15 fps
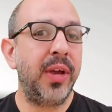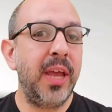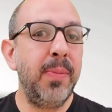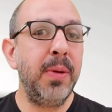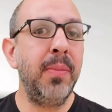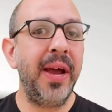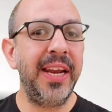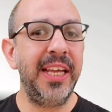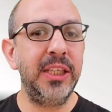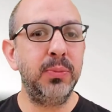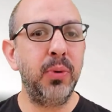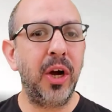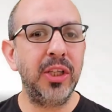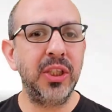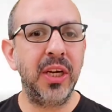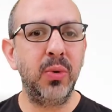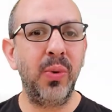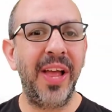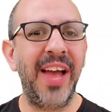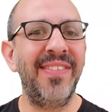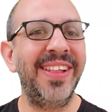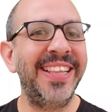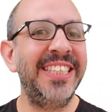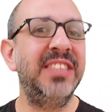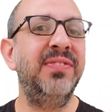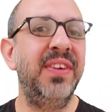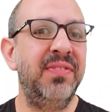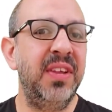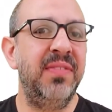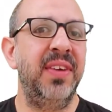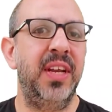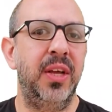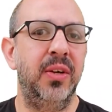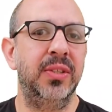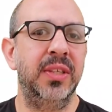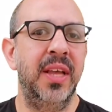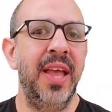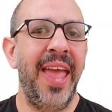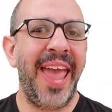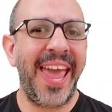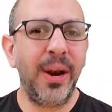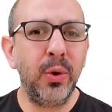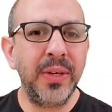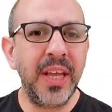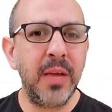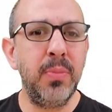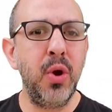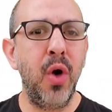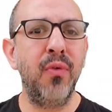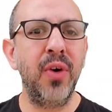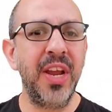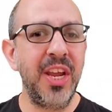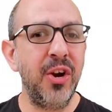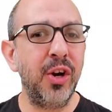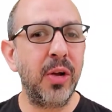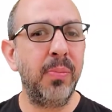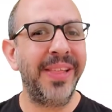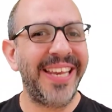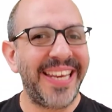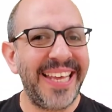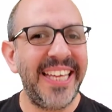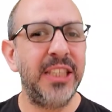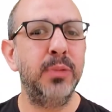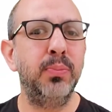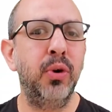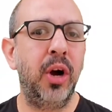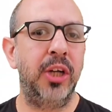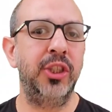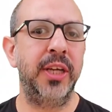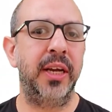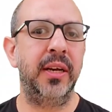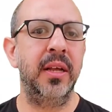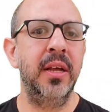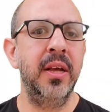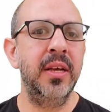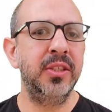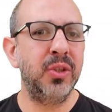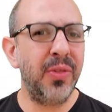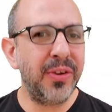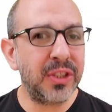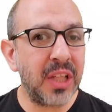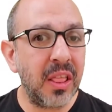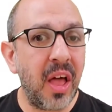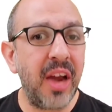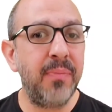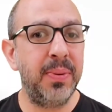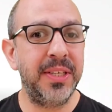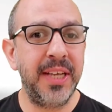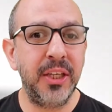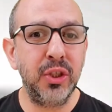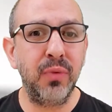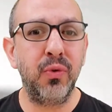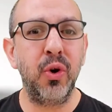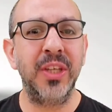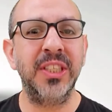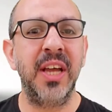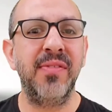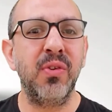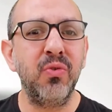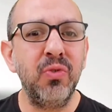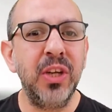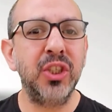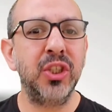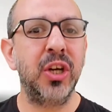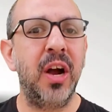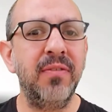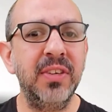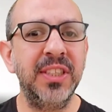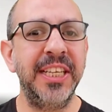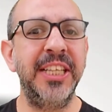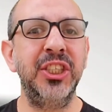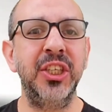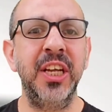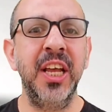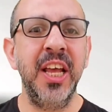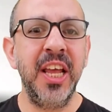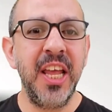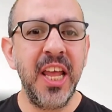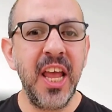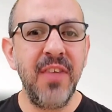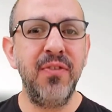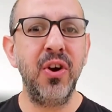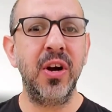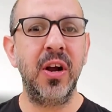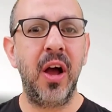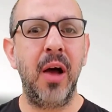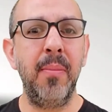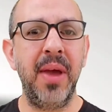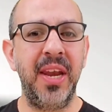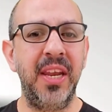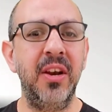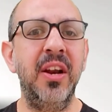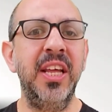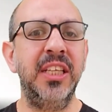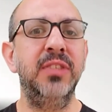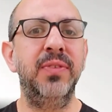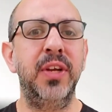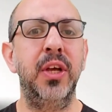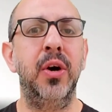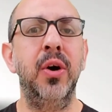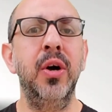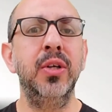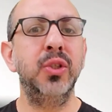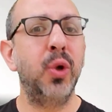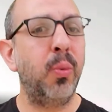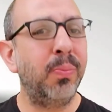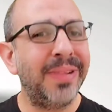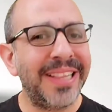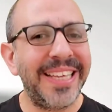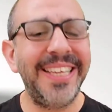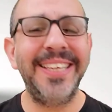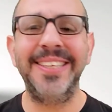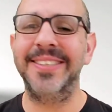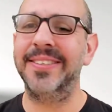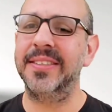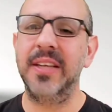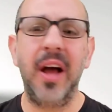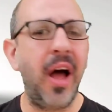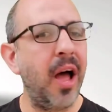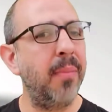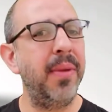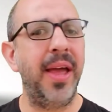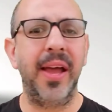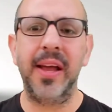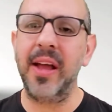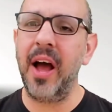keep in mind each project will have at least 50 videos, and it'll take me over a year to complete each project. So there's a lot of potential for us to have a rich conversation if you're commenting on each video. So please comment.